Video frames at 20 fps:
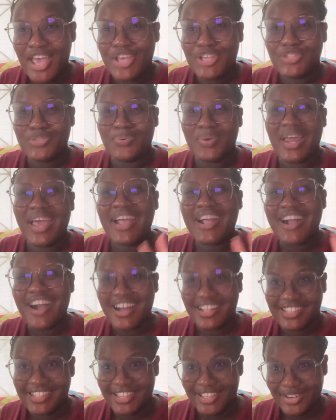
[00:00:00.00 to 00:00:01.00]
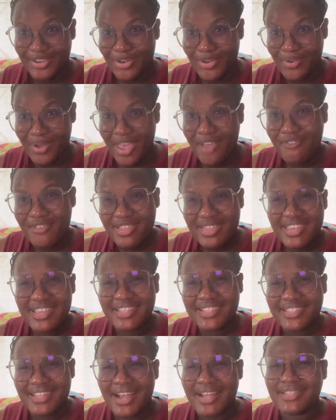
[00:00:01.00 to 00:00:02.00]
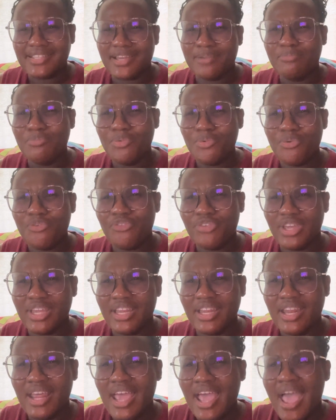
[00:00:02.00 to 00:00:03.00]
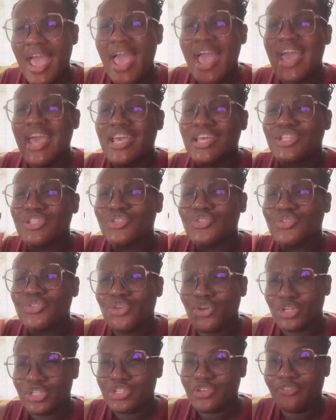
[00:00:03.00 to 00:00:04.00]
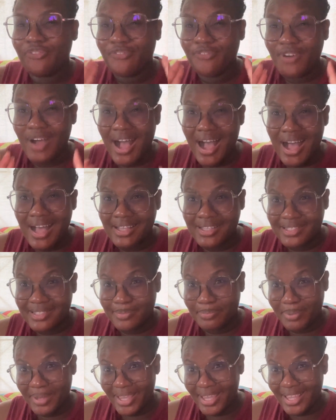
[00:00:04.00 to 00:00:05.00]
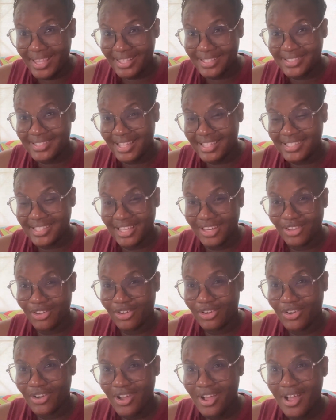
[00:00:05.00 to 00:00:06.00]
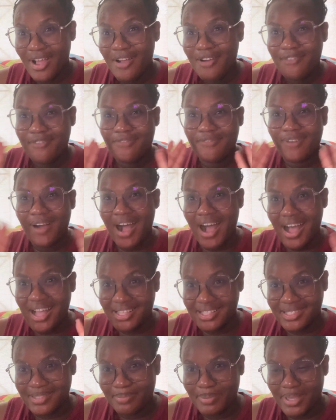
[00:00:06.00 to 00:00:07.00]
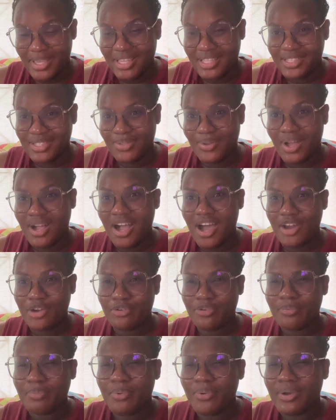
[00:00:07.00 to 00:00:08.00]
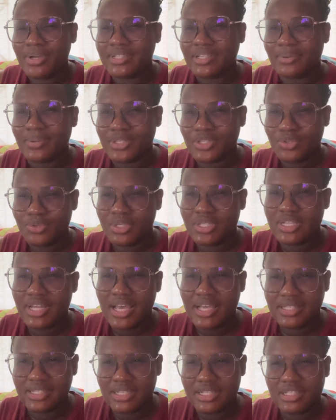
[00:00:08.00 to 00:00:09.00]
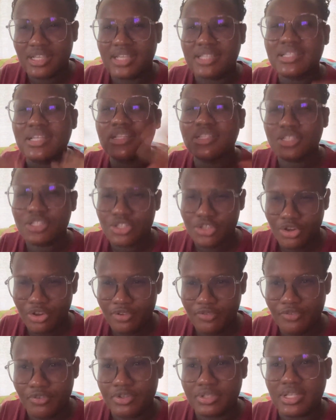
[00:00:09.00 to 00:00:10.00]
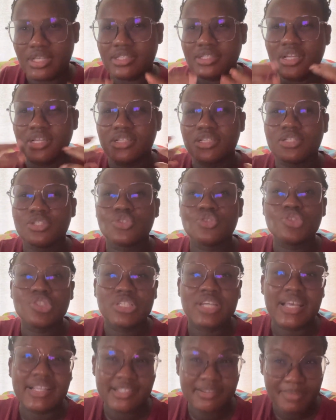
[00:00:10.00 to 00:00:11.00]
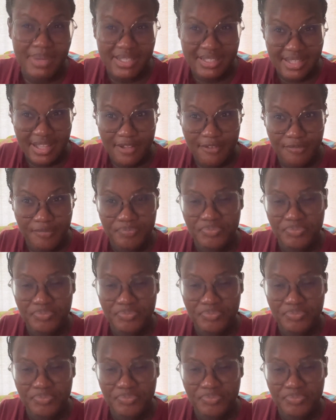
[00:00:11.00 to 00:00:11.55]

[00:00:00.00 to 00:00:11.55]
so when I got it now, everything started moving in such fast pace, I tell you, fast pace. So I got the report, I was scrutinizing it. I sent it to her first. I started scrutinizing myself.